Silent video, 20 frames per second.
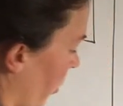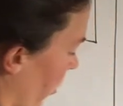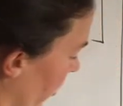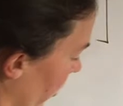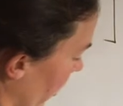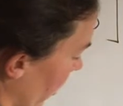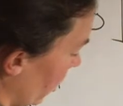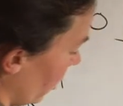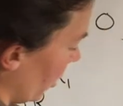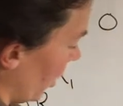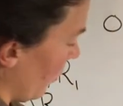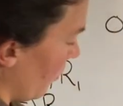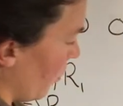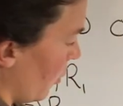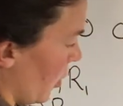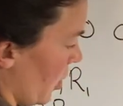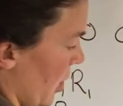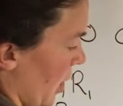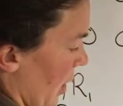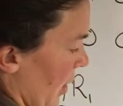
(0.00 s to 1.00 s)
we're really looking
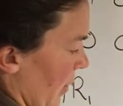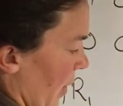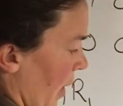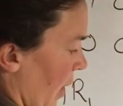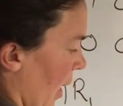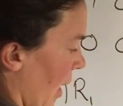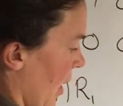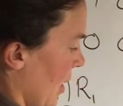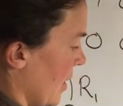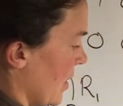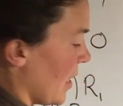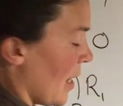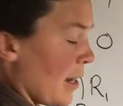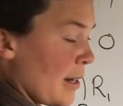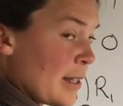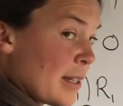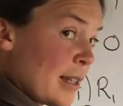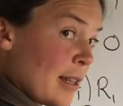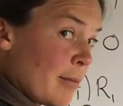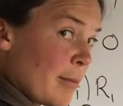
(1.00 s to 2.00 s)
for is to get that
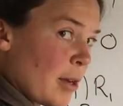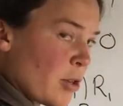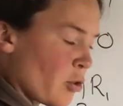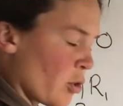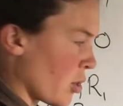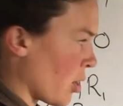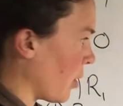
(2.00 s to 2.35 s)
identity matrix